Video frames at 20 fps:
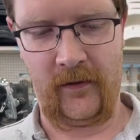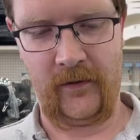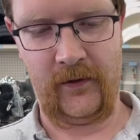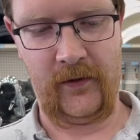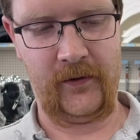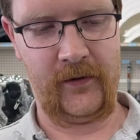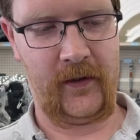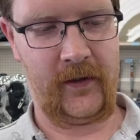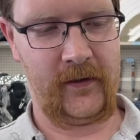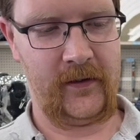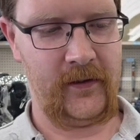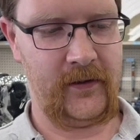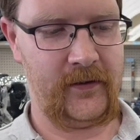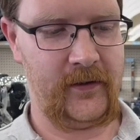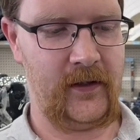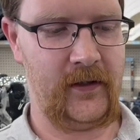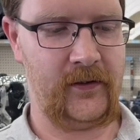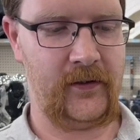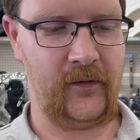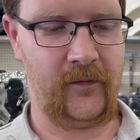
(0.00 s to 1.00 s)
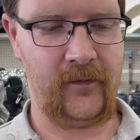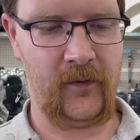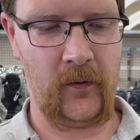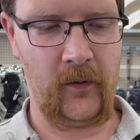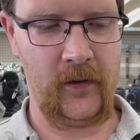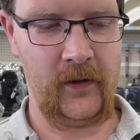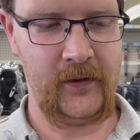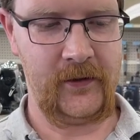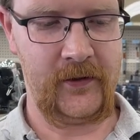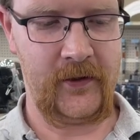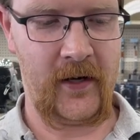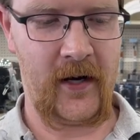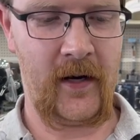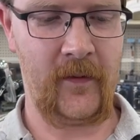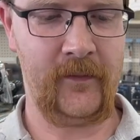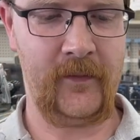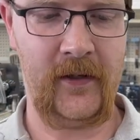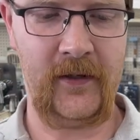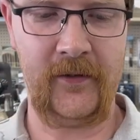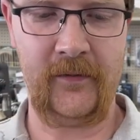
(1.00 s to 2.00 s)
Just like this says the 4-inch
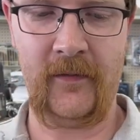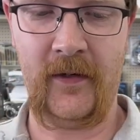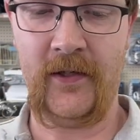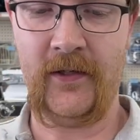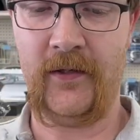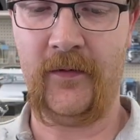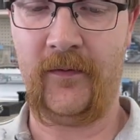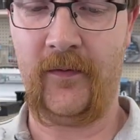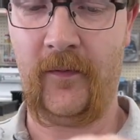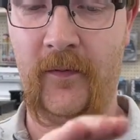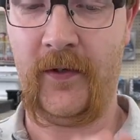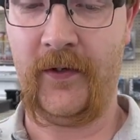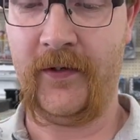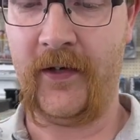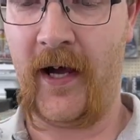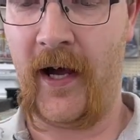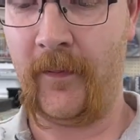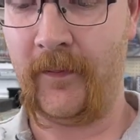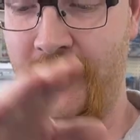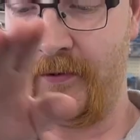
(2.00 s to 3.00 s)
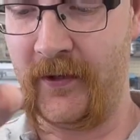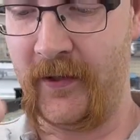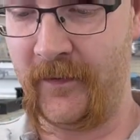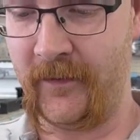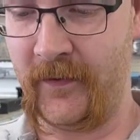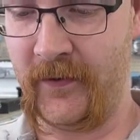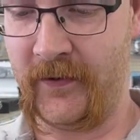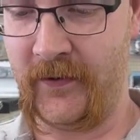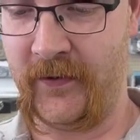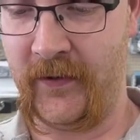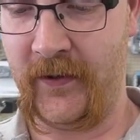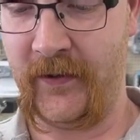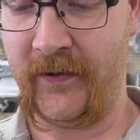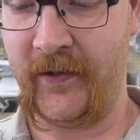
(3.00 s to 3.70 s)
drop, that's measured from the top surface to the